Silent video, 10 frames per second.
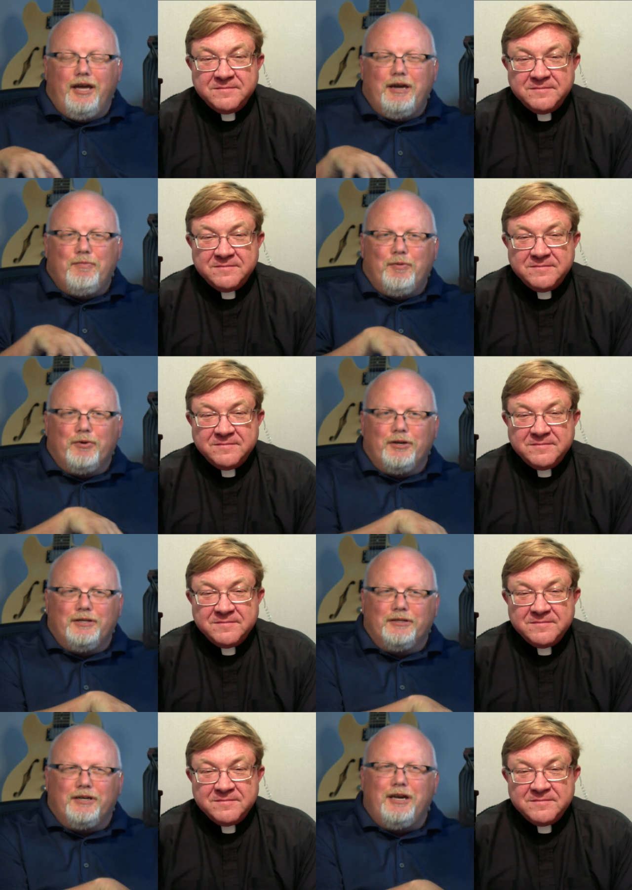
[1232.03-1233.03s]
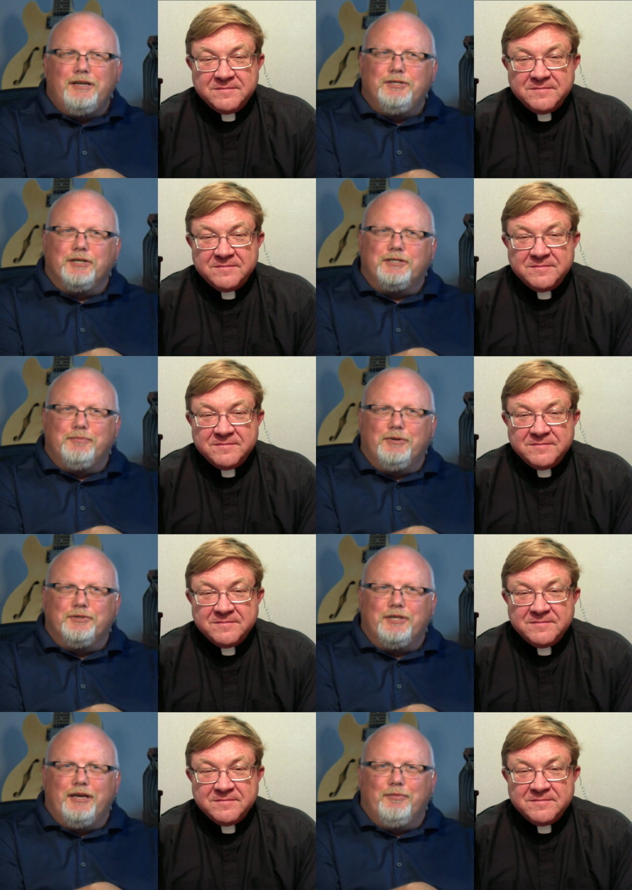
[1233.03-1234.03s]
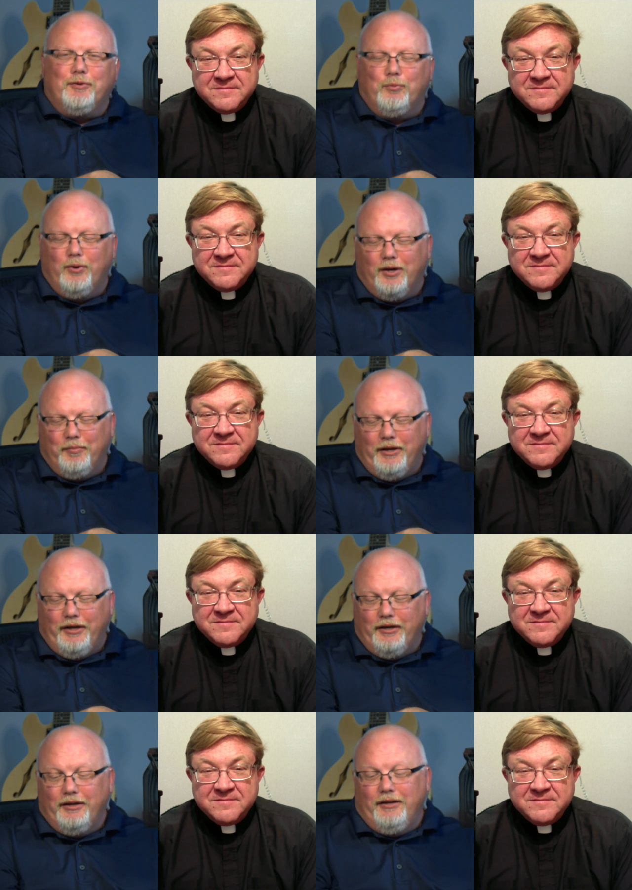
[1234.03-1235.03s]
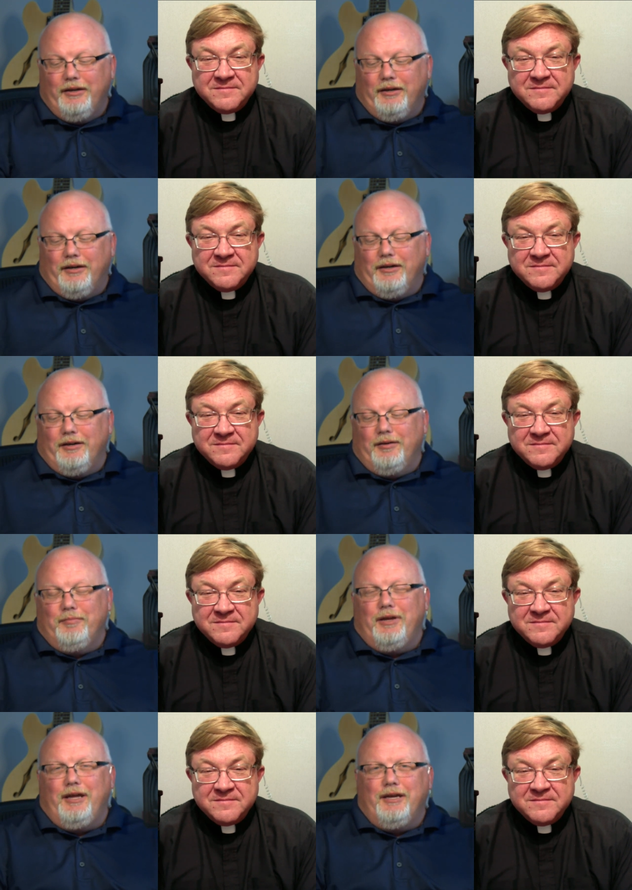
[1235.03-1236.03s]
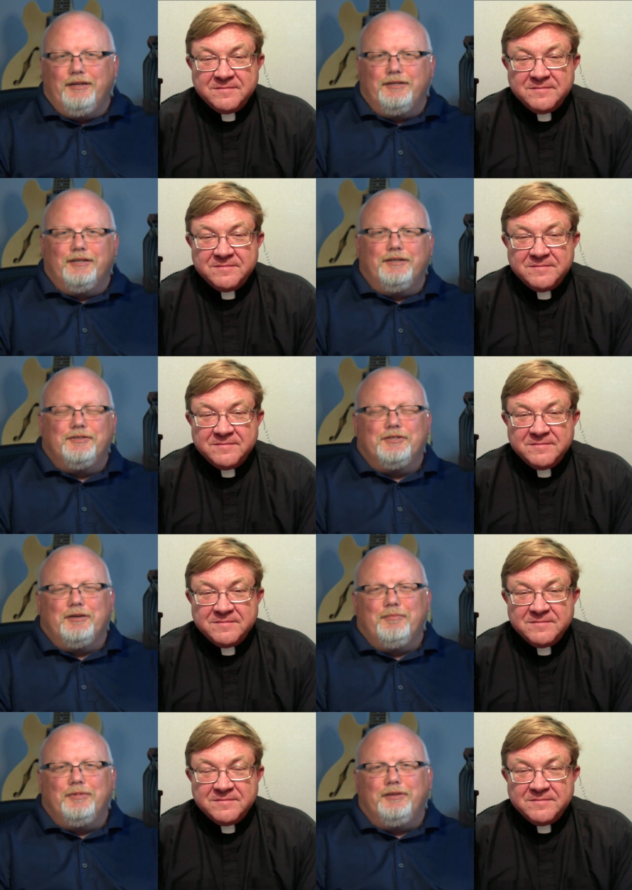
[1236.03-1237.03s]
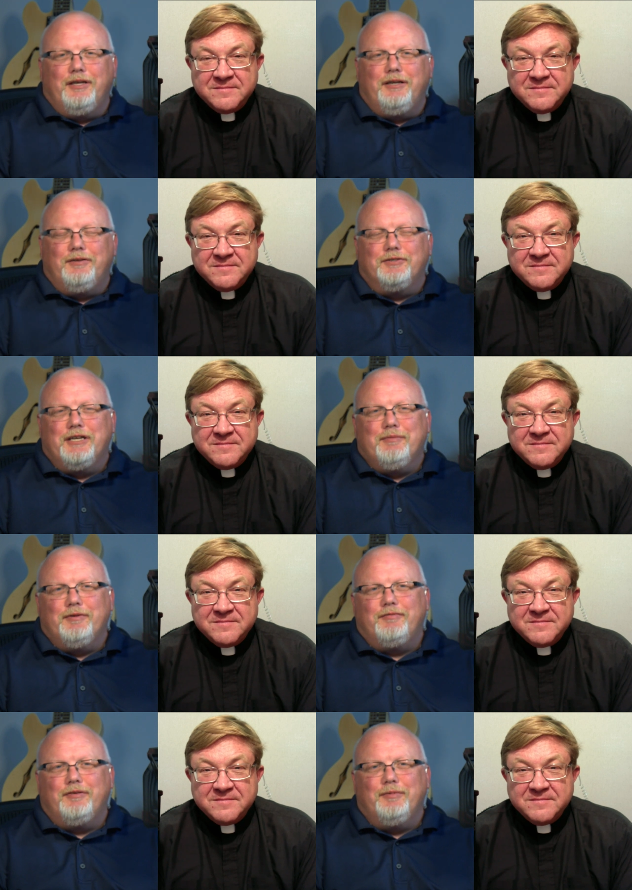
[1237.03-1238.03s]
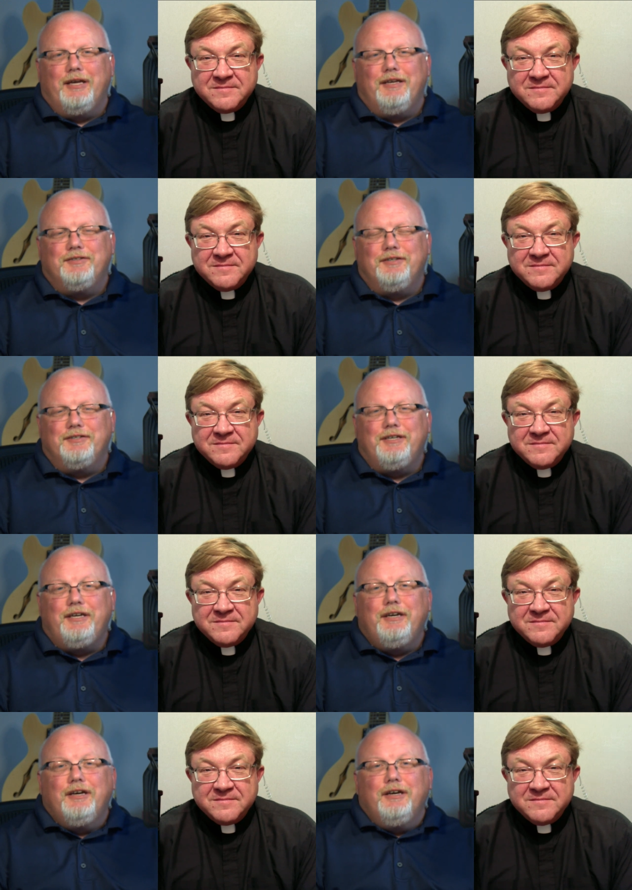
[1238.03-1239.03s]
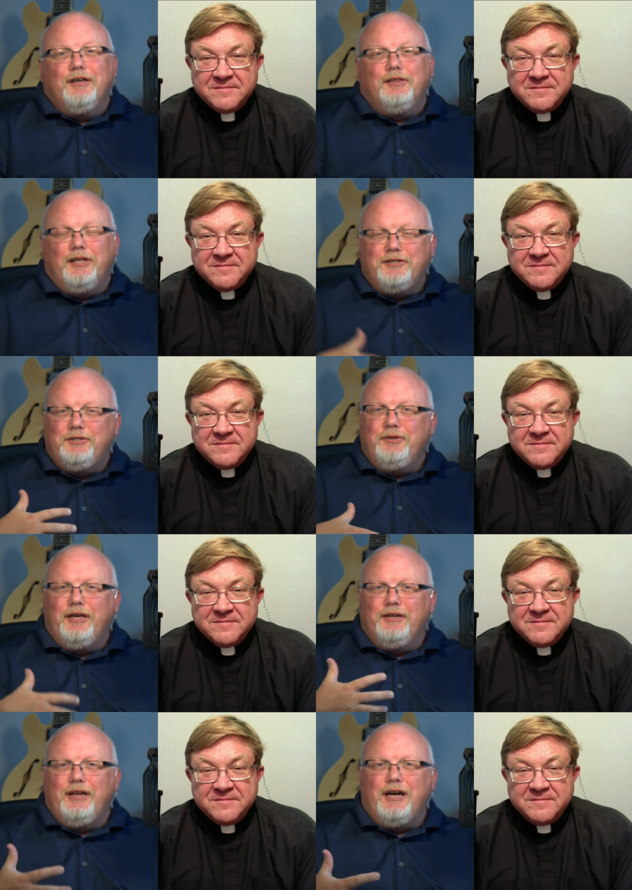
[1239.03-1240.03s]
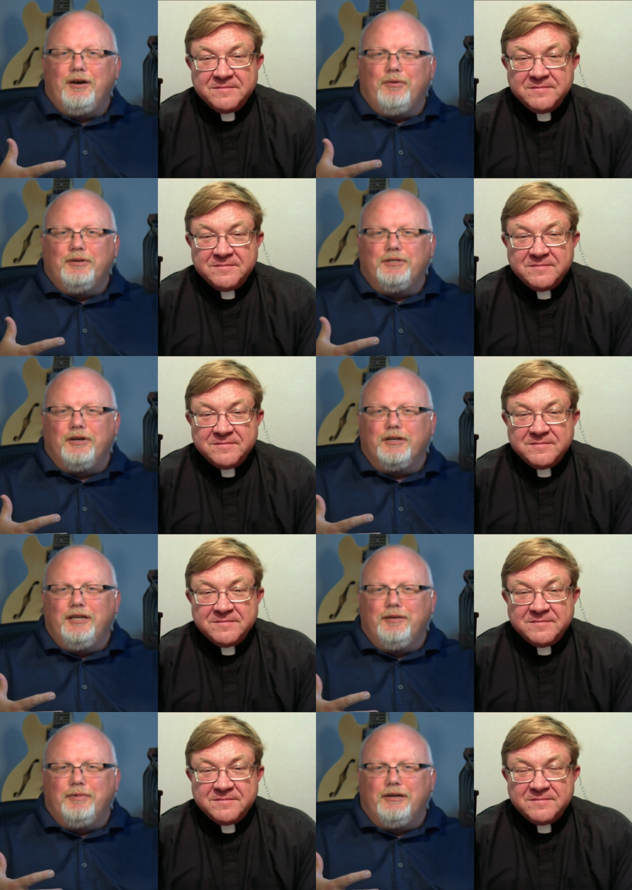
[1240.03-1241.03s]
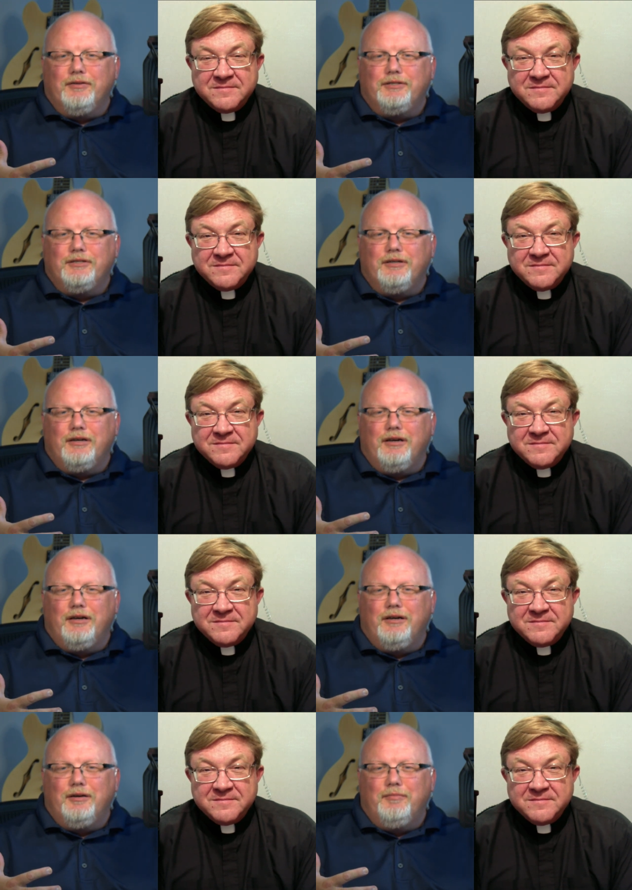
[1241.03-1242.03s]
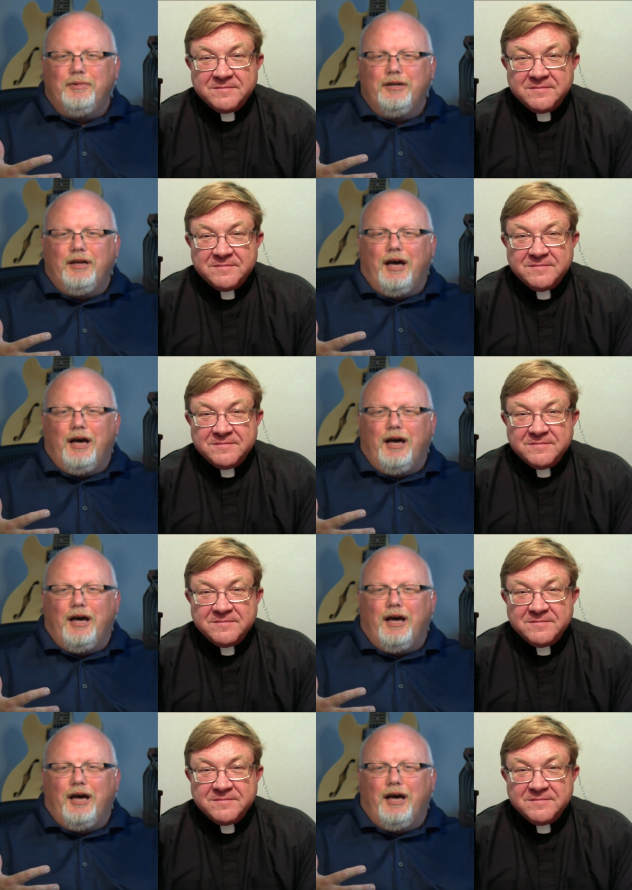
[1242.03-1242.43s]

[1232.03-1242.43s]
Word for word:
Speaker 1: and we were going to kind of juxtapose that with Welby um, and uh, some later statement from the ACC. Let's do that now in talking about. Um,